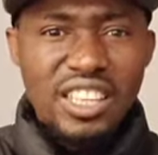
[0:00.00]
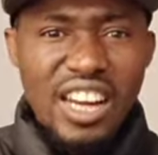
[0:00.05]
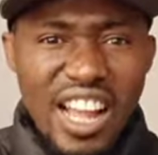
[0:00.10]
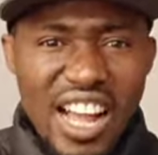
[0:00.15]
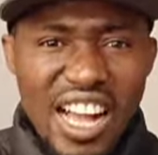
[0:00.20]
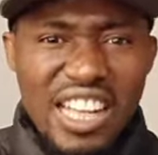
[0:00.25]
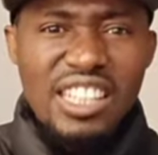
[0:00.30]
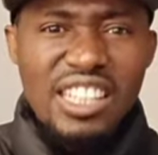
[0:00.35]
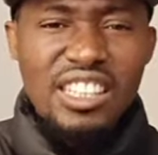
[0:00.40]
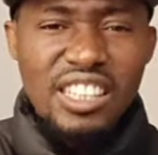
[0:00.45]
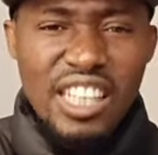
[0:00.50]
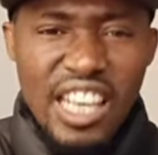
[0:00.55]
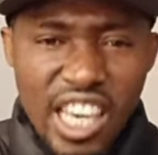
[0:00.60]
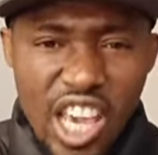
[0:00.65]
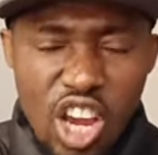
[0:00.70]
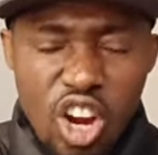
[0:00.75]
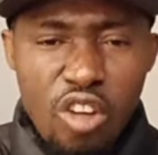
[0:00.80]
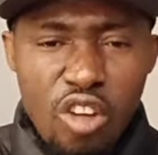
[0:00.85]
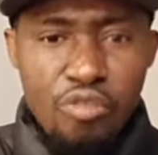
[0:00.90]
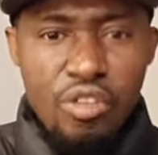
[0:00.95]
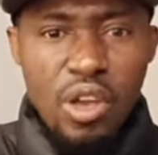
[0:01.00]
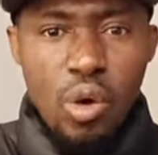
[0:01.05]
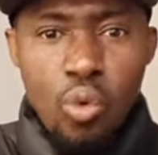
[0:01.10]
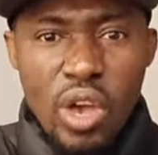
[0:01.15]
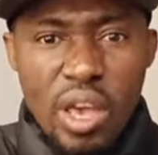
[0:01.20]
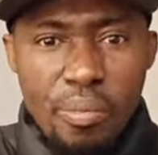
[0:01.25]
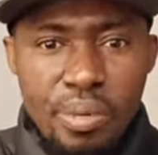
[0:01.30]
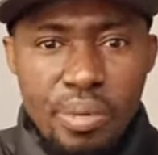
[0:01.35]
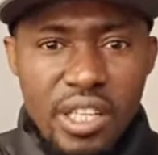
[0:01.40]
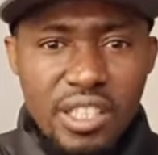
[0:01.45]
Try and take care of your
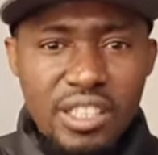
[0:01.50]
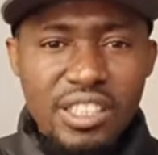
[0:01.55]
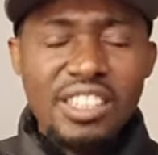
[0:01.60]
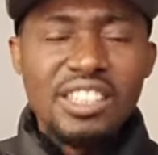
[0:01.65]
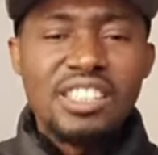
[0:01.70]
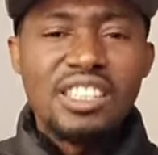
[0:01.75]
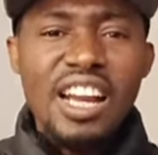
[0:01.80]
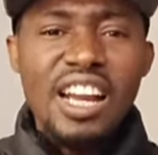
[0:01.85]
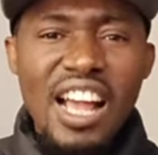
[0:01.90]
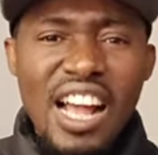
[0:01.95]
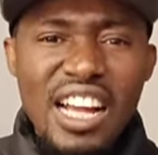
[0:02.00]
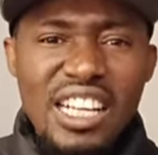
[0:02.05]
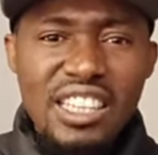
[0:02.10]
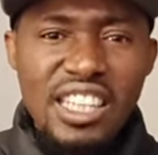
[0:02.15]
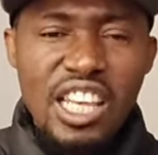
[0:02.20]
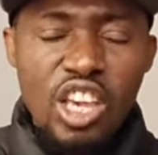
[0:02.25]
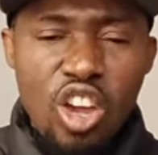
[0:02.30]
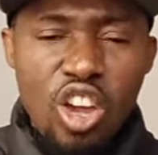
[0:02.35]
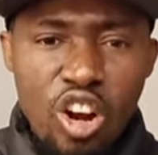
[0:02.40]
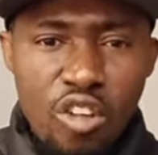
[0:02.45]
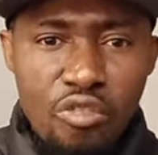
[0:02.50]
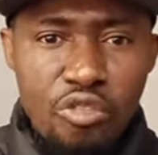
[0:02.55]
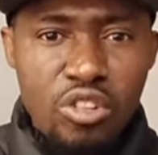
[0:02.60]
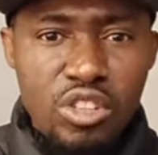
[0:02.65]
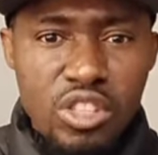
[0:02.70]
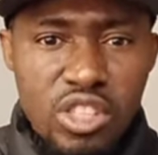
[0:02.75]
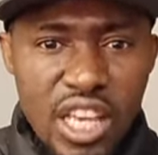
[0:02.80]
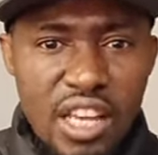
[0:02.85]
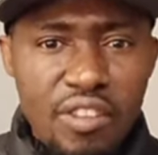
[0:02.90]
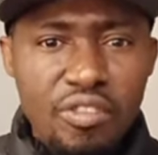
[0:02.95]
well-being. Try and take care of
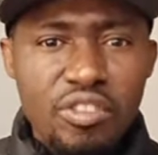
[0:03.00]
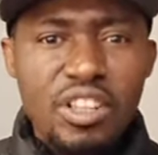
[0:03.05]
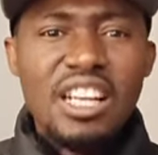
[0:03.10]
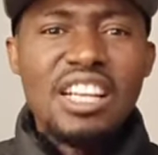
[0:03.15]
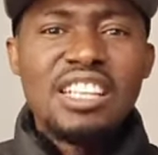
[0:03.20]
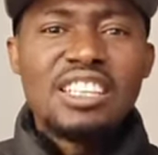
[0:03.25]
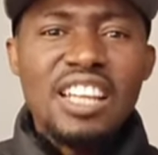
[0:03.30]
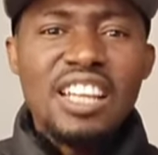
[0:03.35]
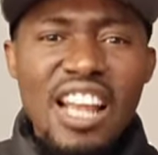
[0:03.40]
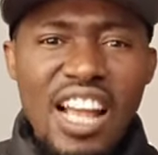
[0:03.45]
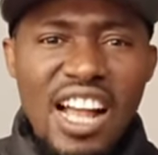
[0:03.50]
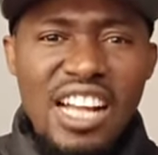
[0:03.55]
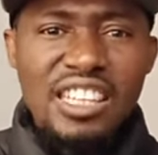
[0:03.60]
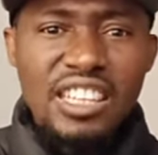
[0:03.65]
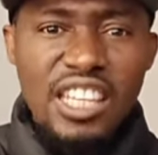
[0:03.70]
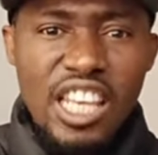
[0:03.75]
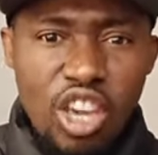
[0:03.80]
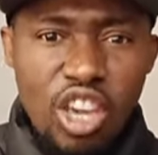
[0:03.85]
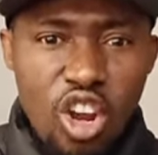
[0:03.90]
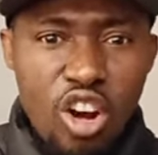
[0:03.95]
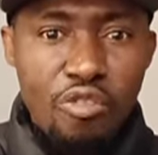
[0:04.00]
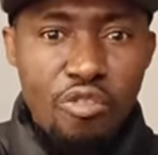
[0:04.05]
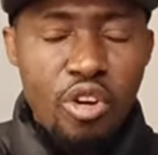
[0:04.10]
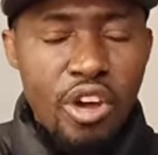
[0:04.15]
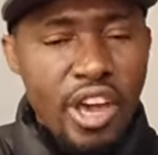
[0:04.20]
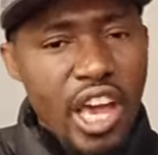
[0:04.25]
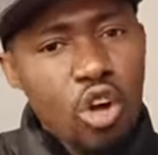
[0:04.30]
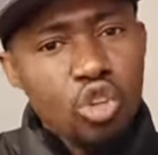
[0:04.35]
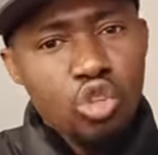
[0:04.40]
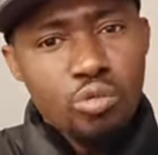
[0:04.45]
yourself. Try and take care of
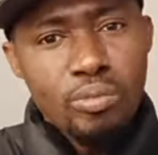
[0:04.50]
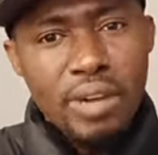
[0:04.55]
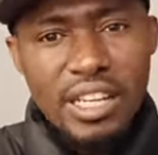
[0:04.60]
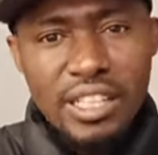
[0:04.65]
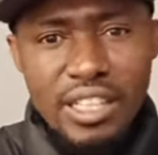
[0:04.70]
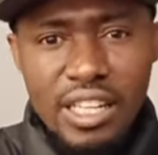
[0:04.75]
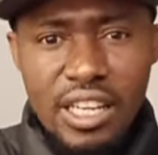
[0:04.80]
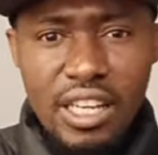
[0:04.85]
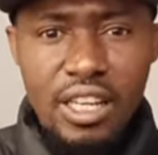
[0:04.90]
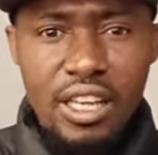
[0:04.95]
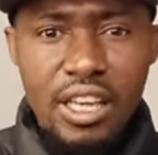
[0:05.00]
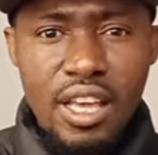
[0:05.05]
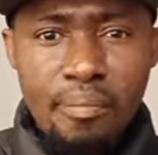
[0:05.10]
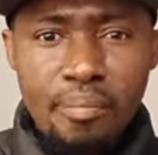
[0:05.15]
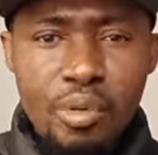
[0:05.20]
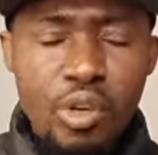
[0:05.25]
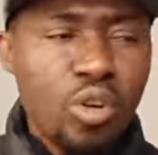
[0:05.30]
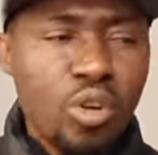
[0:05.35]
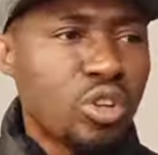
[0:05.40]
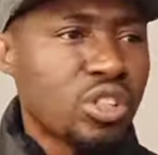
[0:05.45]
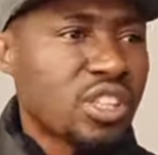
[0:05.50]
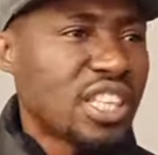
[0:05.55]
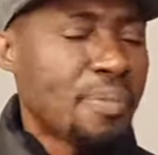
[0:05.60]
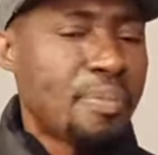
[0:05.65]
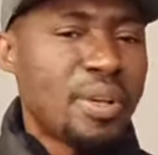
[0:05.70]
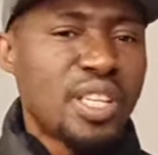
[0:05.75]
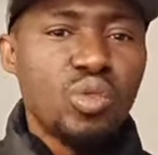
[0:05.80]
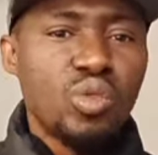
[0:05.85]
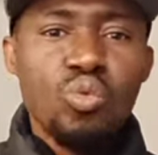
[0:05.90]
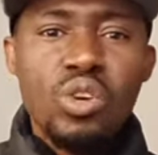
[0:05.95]
your health, my dear. Because
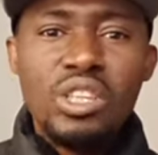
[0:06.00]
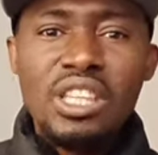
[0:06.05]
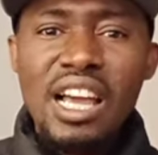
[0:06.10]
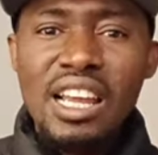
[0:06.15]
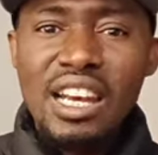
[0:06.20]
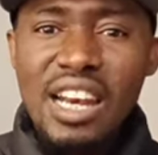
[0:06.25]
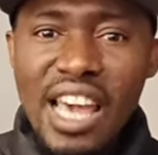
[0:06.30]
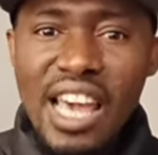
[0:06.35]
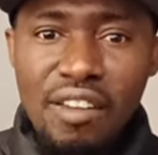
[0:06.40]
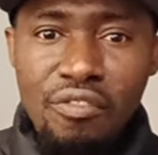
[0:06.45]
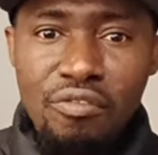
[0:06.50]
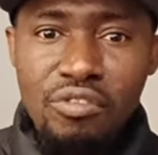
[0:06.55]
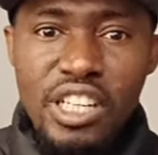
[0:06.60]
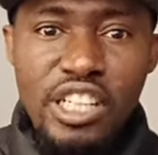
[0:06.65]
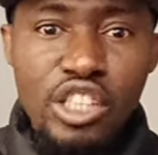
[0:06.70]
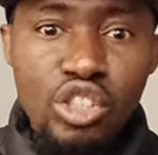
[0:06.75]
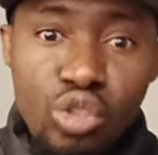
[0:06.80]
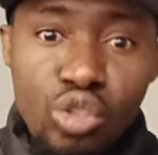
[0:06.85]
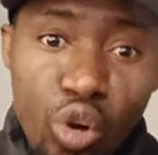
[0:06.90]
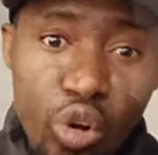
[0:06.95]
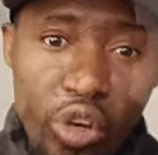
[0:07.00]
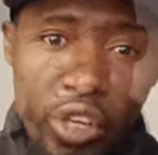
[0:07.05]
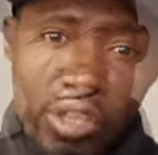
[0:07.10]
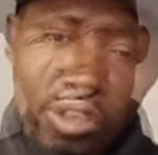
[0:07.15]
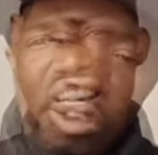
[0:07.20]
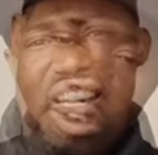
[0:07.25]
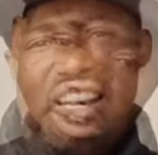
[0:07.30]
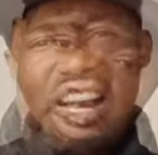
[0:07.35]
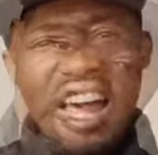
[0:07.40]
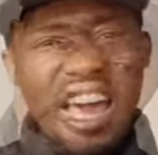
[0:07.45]
the person with their life, they enjoy.
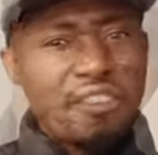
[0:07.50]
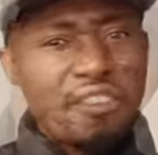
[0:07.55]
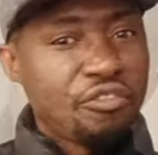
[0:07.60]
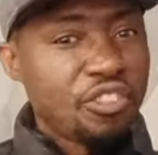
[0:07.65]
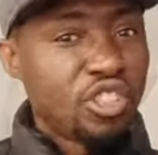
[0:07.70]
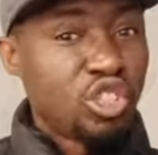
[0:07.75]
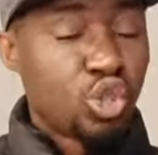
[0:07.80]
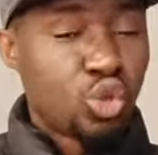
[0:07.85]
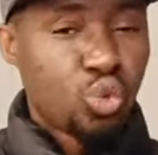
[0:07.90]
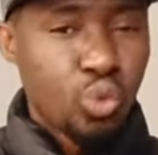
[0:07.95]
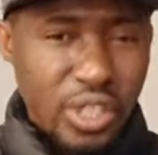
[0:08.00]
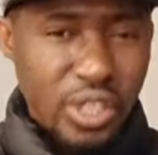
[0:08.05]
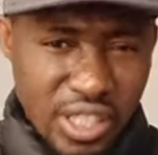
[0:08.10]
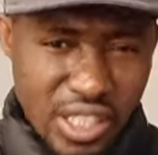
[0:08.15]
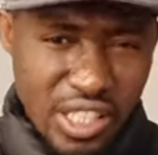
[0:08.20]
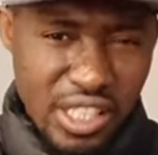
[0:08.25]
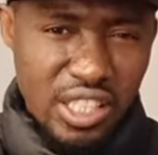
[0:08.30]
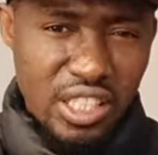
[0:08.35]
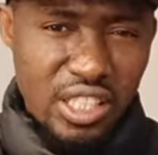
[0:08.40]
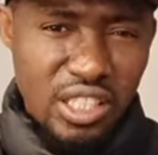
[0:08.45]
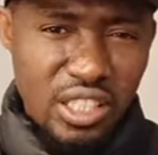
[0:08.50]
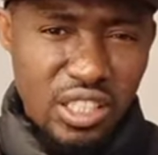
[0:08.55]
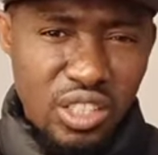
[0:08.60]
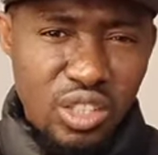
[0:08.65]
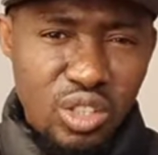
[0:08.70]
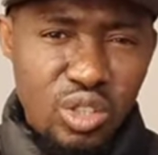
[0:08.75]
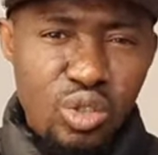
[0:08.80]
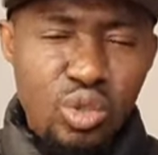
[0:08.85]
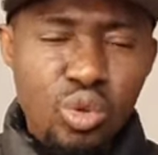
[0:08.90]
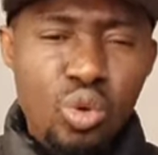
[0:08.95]
Life is sweet.
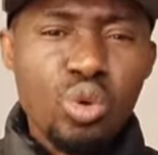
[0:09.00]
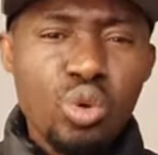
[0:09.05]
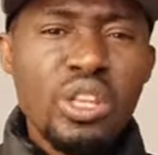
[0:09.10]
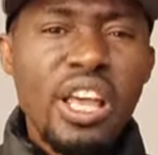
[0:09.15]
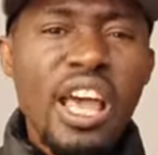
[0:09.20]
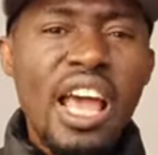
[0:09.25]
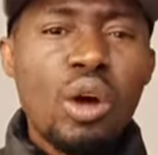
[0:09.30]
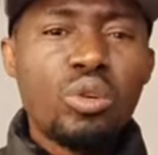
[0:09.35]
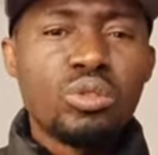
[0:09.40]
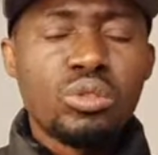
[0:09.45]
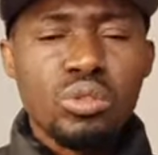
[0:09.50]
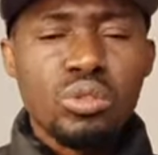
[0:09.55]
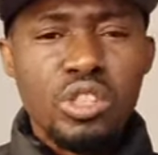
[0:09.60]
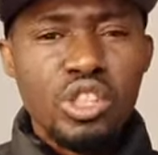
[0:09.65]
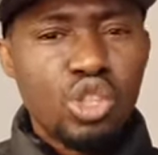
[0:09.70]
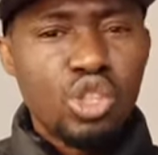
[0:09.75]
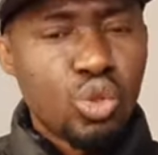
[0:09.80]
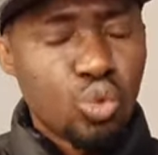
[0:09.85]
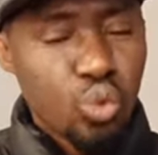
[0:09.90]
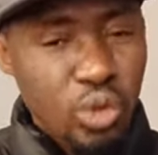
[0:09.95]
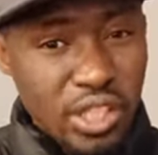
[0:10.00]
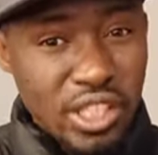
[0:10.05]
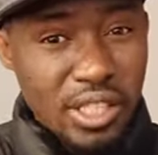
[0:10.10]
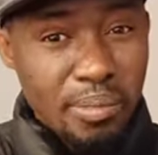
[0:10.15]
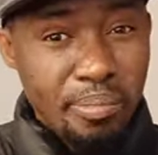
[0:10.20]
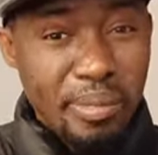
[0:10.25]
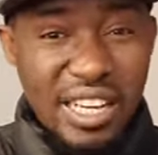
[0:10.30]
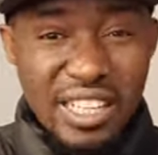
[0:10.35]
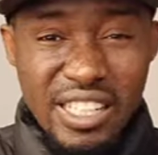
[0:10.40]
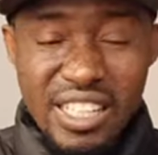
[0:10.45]
Good health is
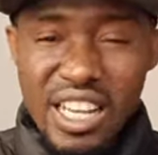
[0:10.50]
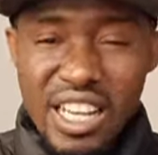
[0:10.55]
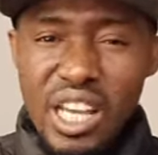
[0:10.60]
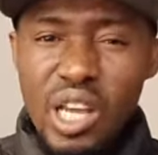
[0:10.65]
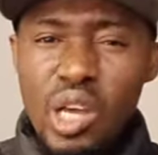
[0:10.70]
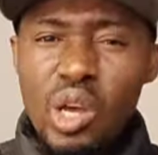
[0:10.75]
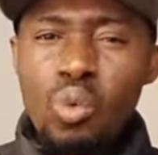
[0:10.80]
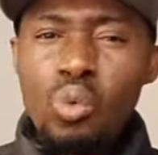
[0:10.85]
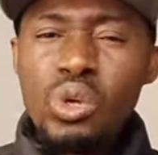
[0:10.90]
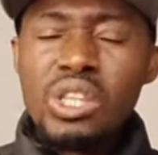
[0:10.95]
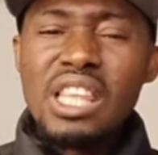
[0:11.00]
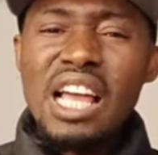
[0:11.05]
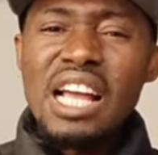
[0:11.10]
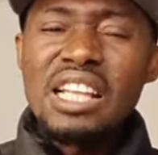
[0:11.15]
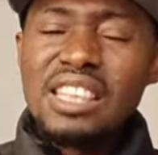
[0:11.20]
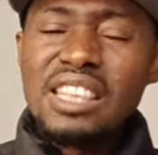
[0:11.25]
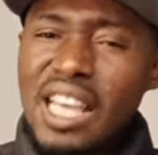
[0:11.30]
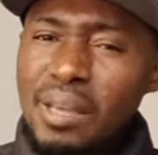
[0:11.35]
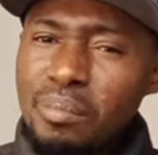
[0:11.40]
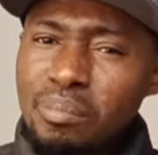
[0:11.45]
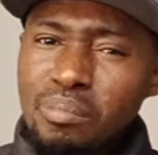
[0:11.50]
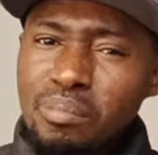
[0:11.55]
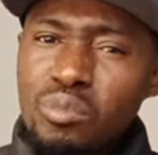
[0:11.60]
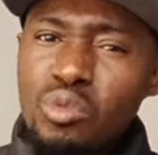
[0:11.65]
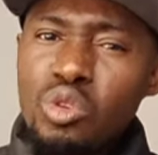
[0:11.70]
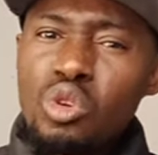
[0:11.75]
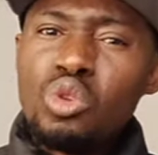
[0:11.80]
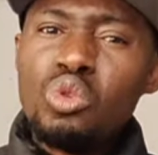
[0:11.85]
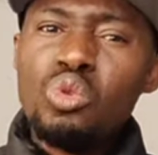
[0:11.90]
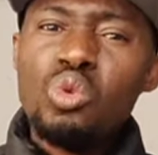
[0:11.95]
sweet, my dear. Without them,
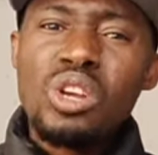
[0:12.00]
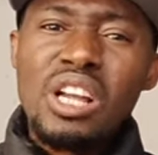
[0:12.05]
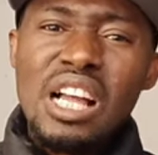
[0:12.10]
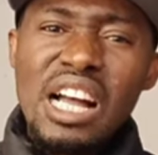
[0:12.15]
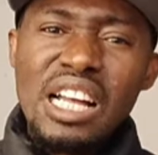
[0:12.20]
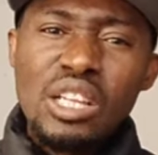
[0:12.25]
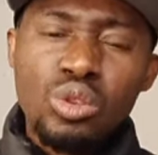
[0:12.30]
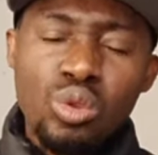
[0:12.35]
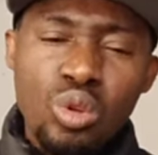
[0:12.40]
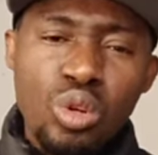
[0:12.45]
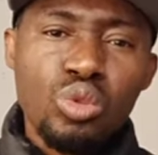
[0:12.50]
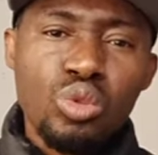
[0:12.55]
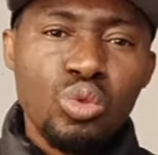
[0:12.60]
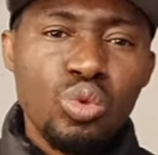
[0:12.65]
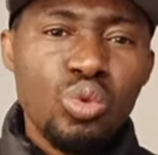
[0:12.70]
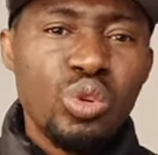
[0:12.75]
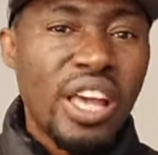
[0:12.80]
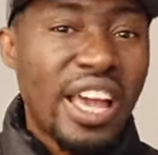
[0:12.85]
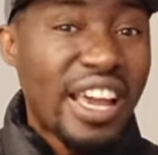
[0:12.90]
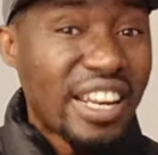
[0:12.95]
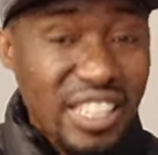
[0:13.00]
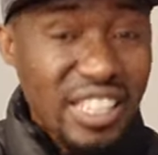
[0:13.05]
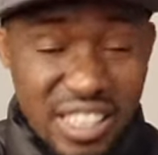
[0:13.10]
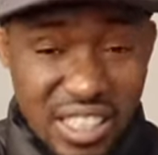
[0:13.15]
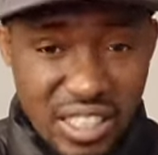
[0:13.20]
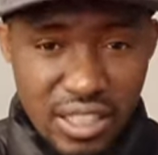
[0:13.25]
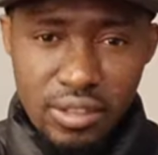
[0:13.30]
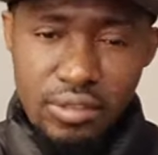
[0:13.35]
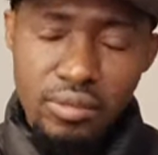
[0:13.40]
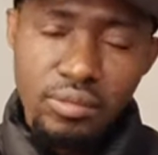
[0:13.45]
you cannot do
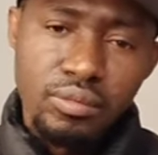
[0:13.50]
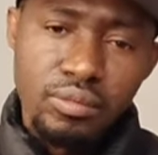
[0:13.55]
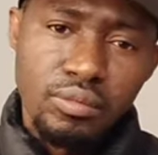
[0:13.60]
anything.